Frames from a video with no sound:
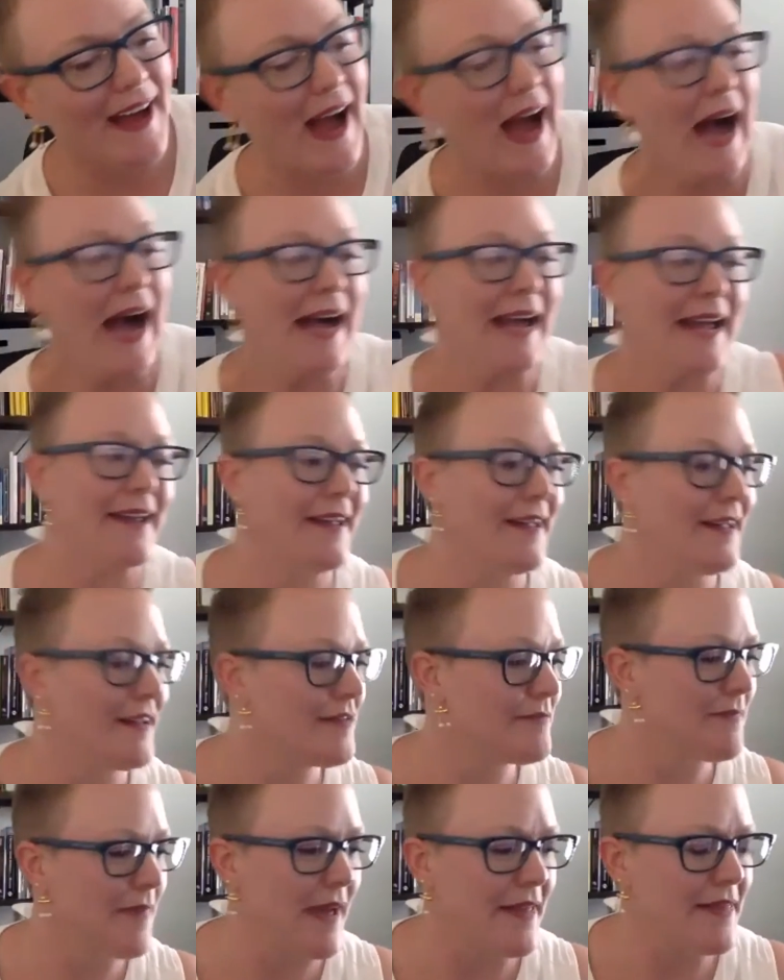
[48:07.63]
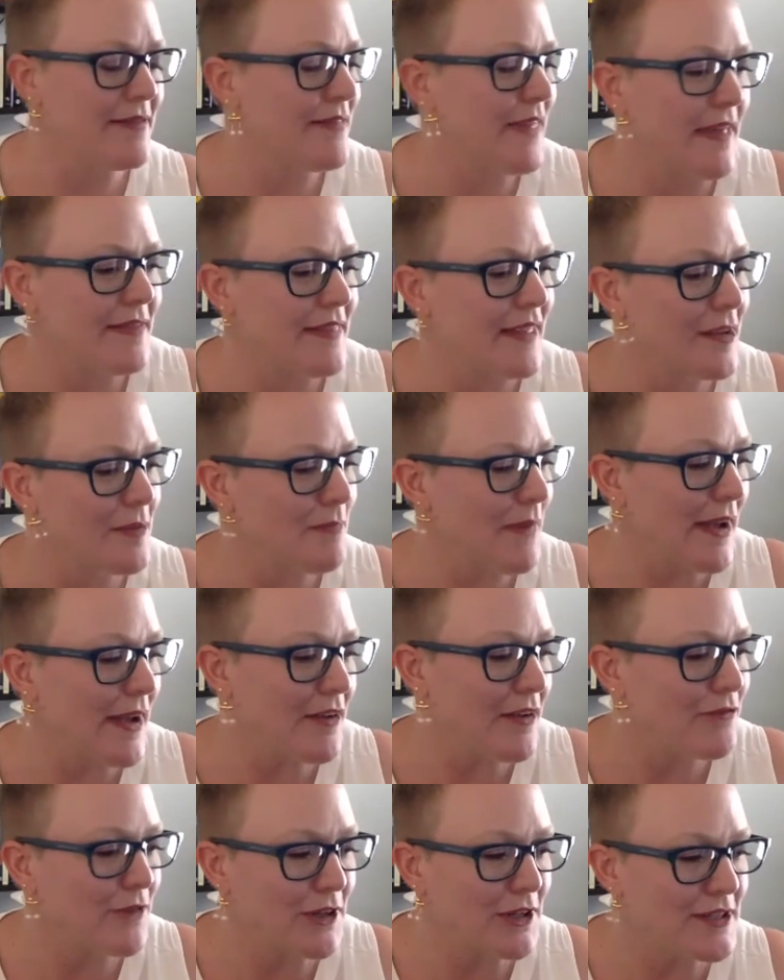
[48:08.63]
I think my
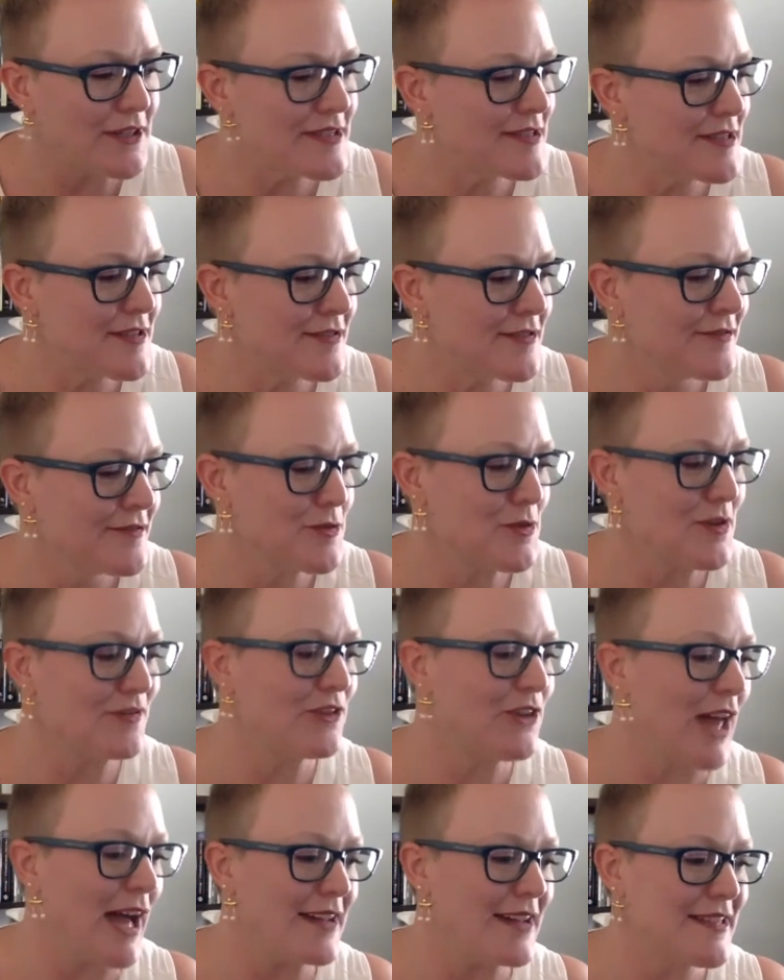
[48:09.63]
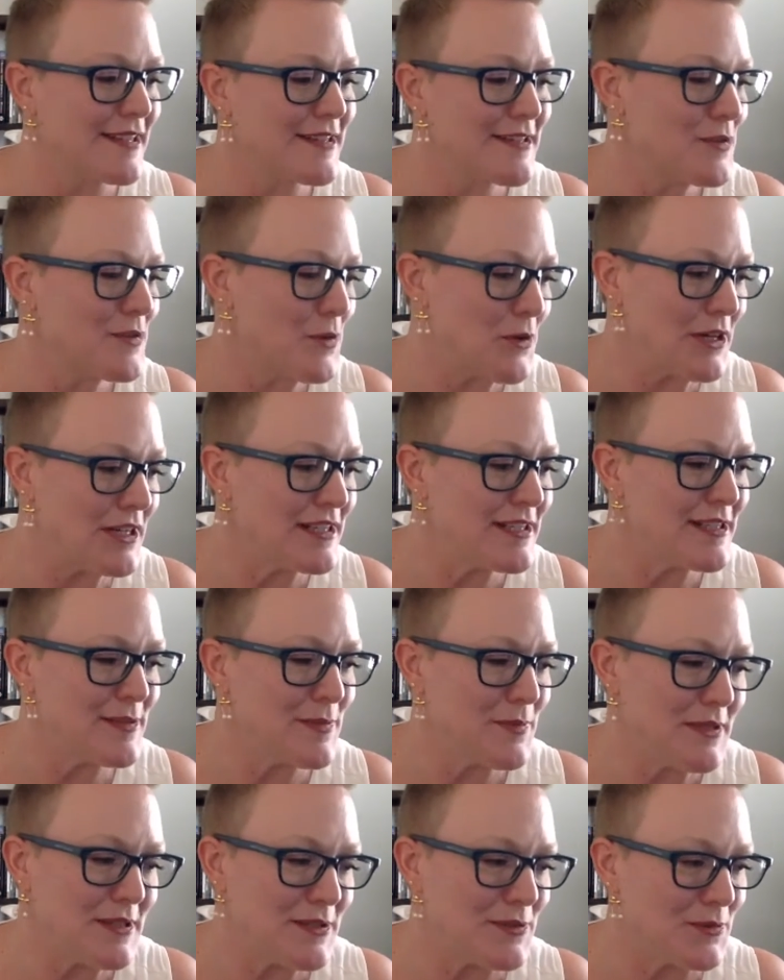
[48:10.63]
first sort of classics course
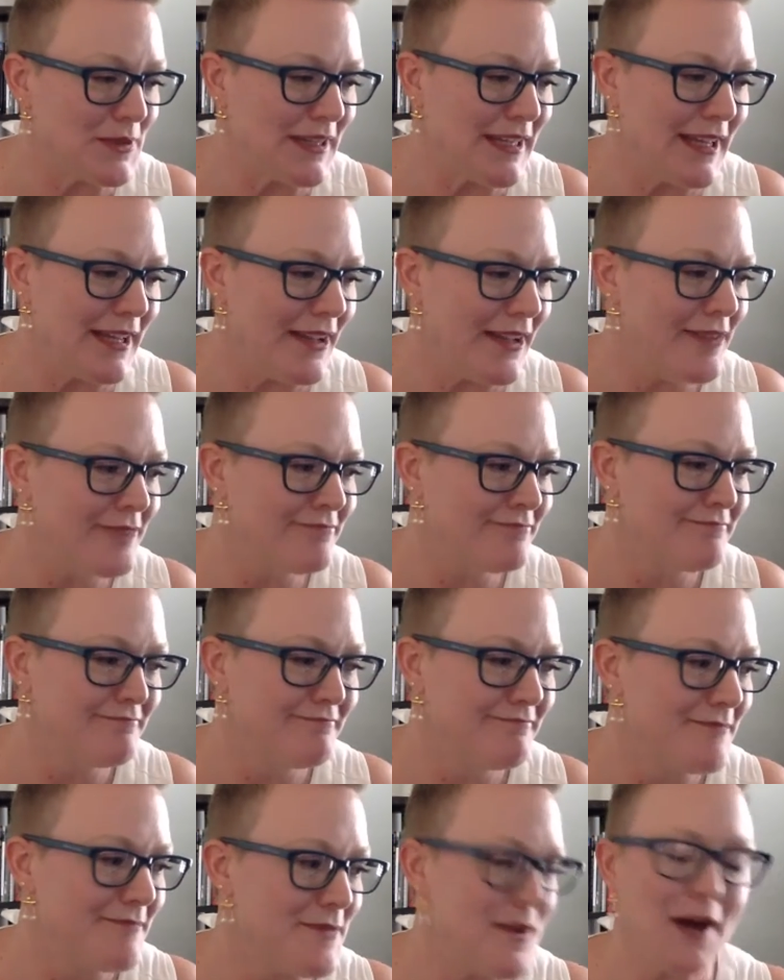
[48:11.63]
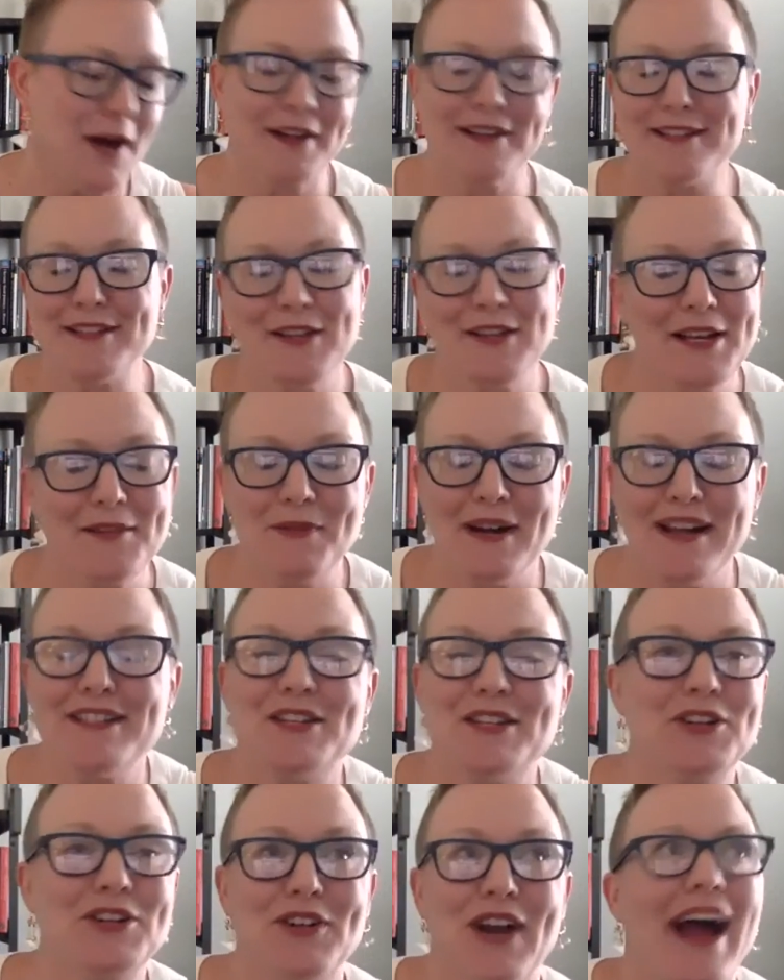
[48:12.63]
was really not until I went
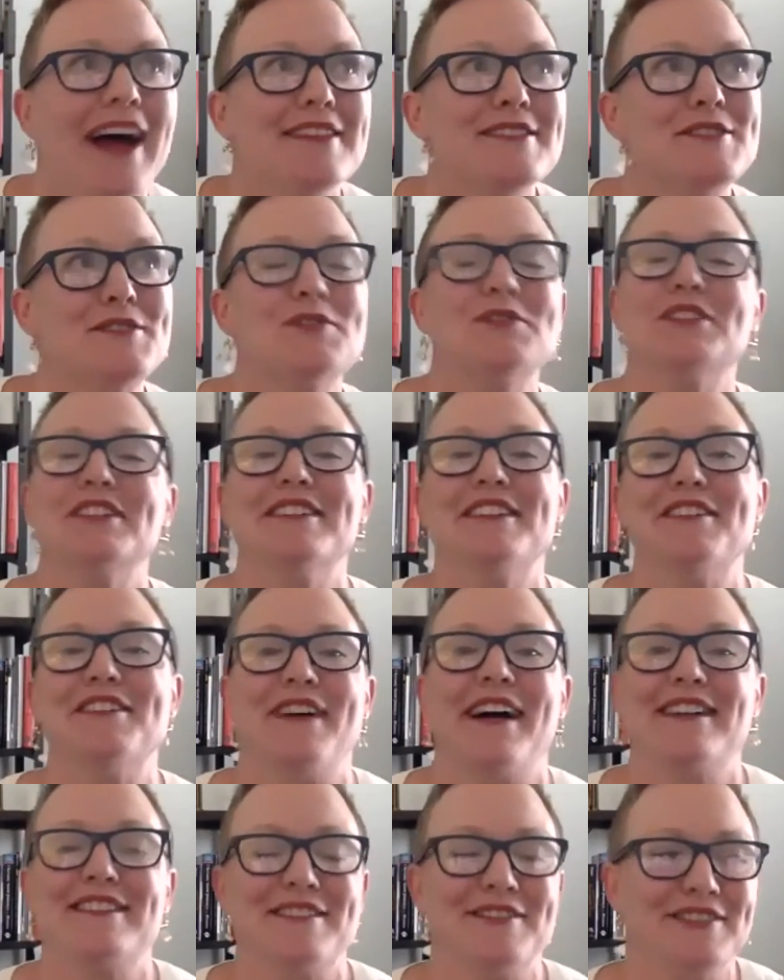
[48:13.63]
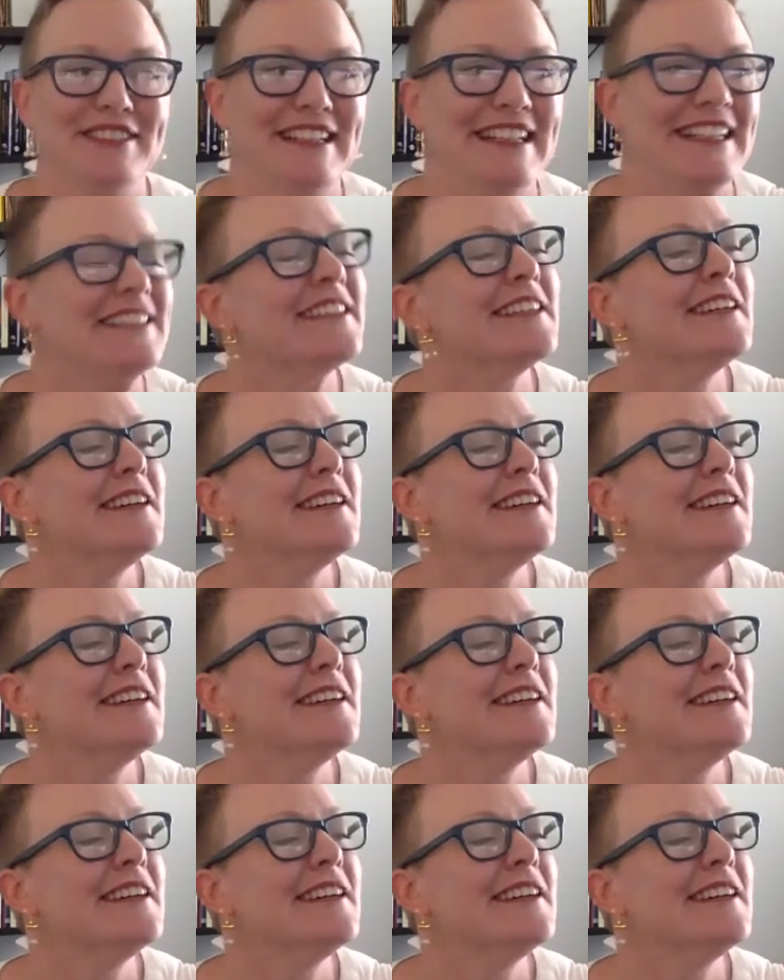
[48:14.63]
to grad school, effectively.